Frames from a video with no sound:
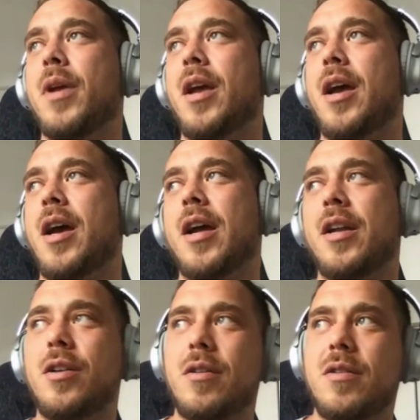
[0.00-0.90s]

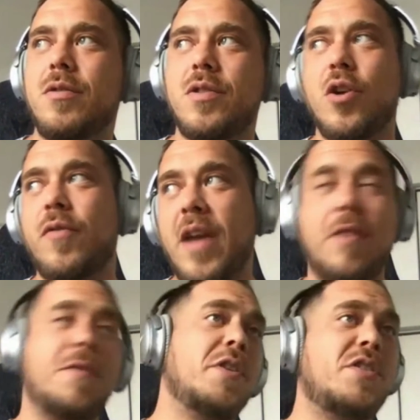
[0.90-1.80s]
I dove
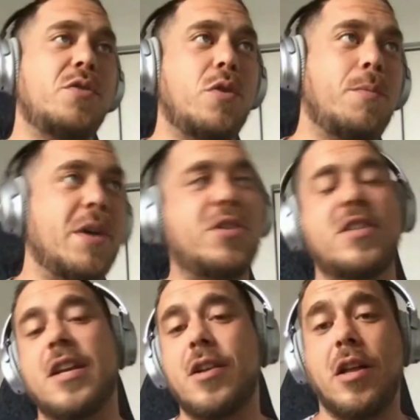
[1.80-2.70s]
headfirst into a bunch of
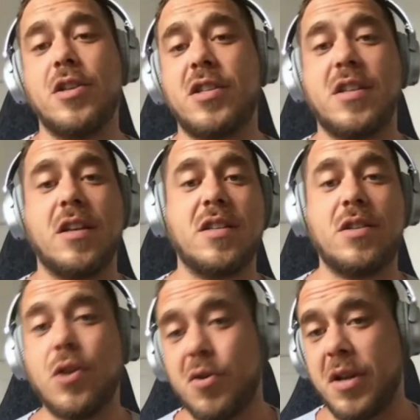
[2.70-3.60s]
technologies I didn't
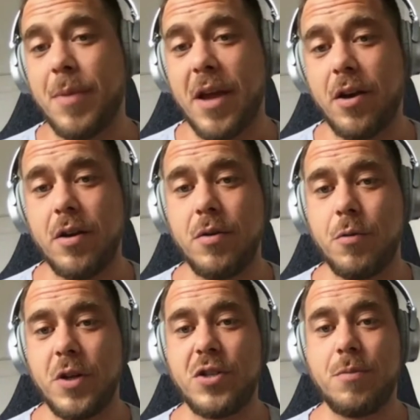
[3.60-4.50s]
know any better,
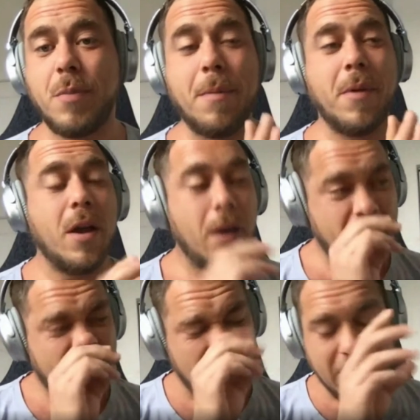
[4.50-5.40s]
which
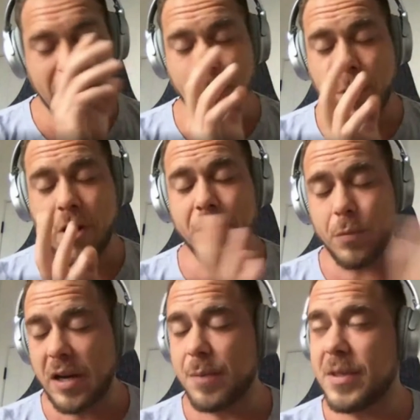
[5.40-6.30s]
luckily I went off the
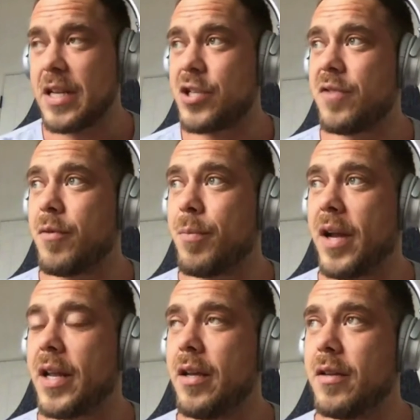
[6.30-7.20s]
recommendation of a
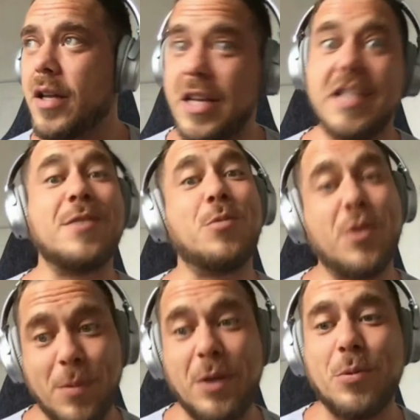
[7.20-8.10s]
buddy, like he did with
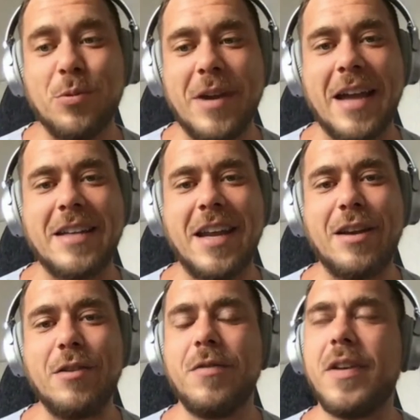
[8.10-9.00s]
me with React
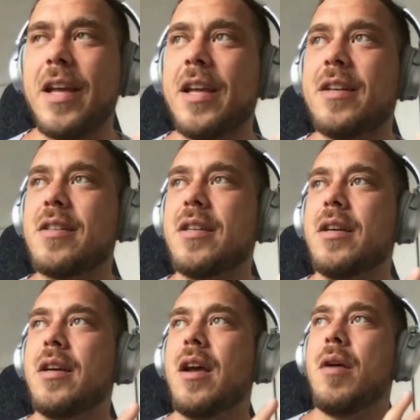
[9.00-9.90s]
Native. And
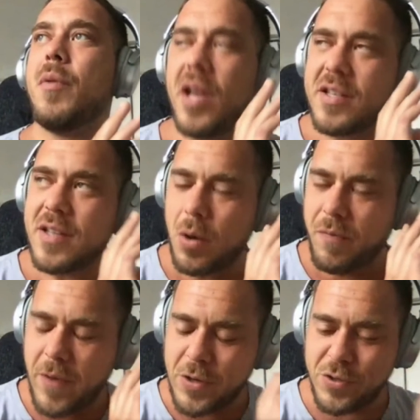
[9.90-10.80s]
because I
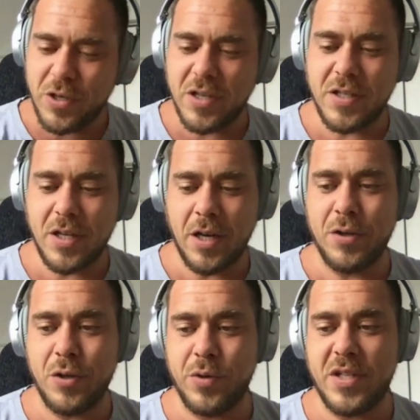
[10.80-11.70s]
ventured into
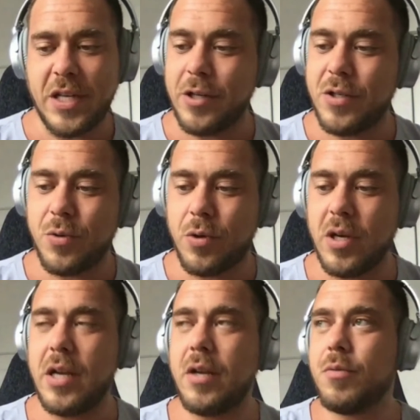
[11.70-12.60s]
unknown
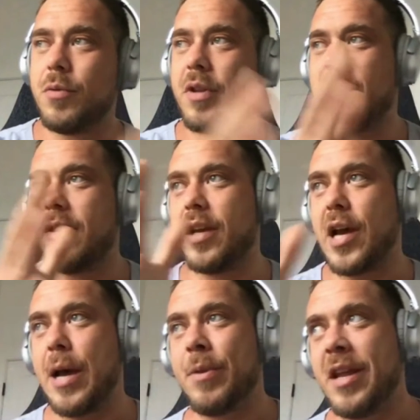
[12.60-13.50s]
territory with the
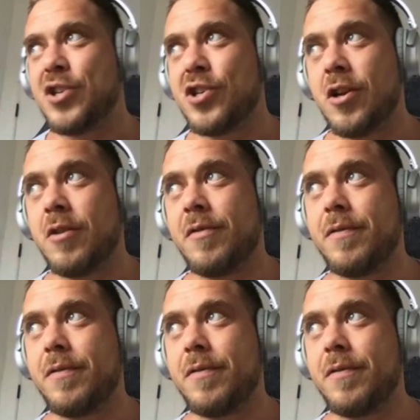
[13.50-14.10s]
combination of